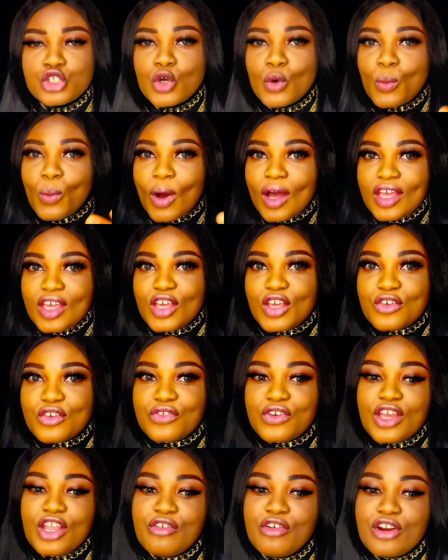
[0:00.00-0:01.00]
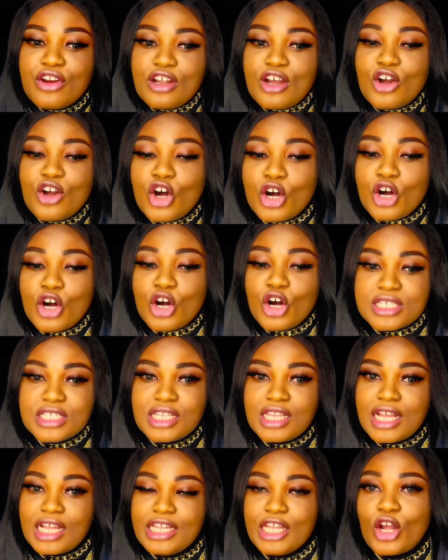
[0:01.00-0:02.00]
So what if a recruiter comes
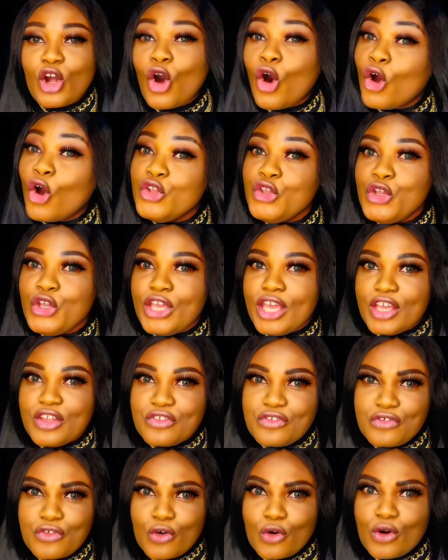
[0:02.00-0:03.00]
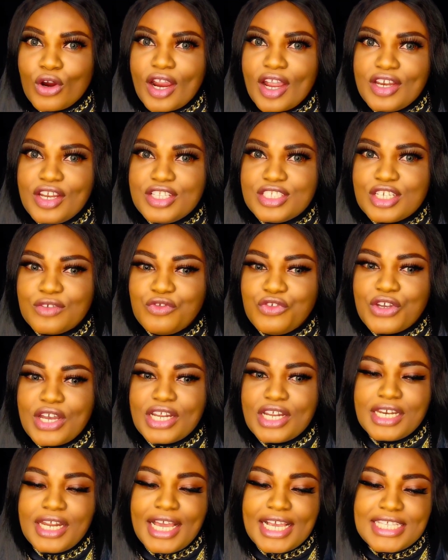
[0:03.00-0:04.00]
in and they call you in for an
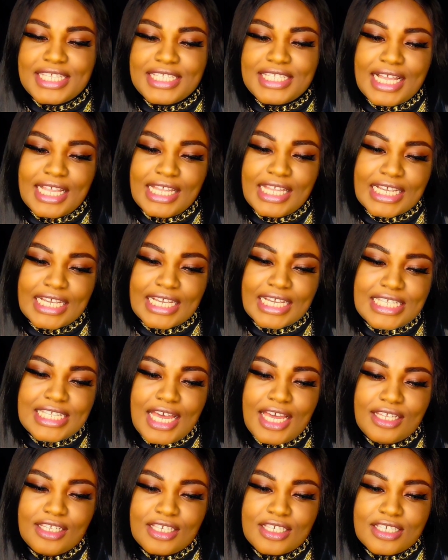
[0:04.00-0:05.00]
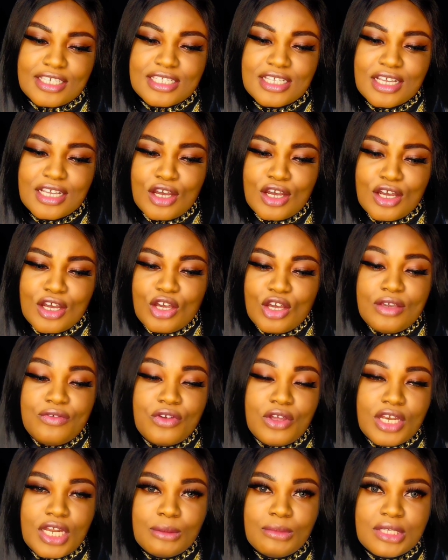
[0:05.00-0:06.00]
interview, and next thing that they're saying is,
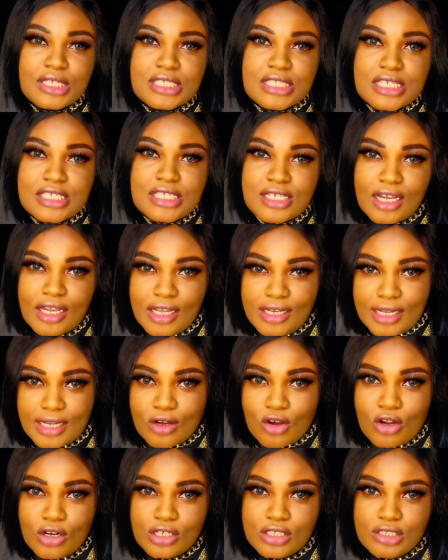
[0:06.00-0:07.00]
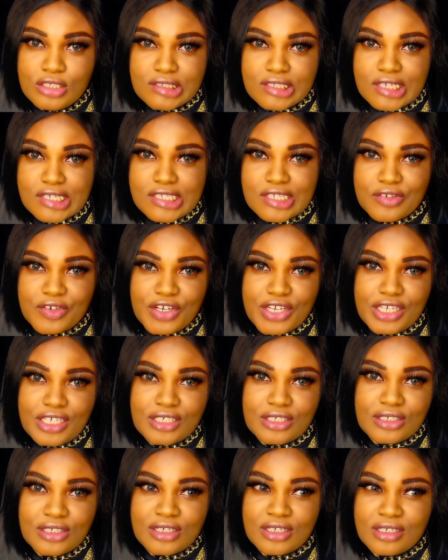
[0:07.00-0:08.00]
if your name is Desire, they're calling you
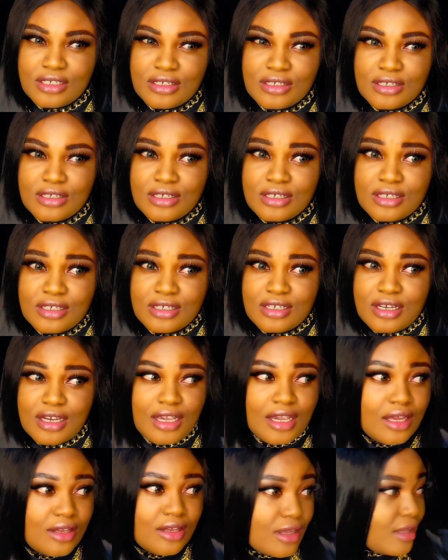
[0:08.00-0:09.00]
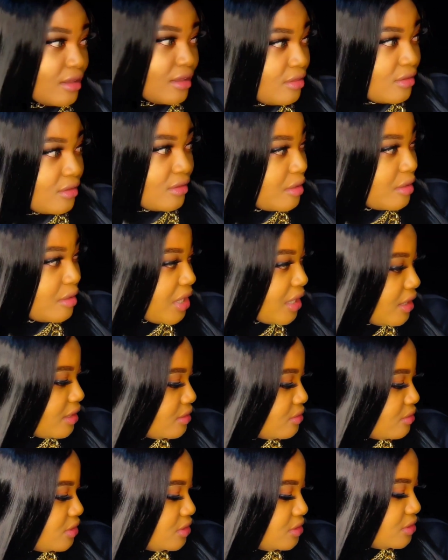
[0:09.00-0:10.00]
Desiree, and they're looking back
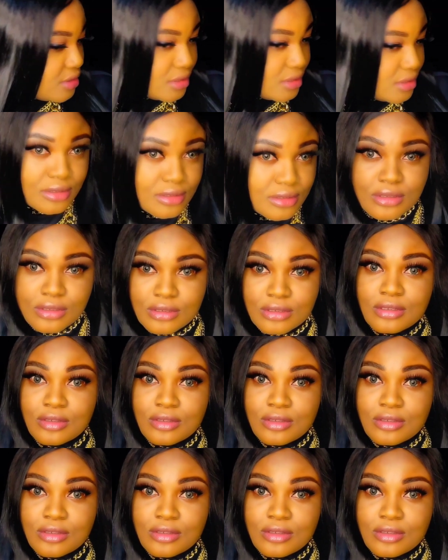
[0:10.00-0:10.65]
and wondering,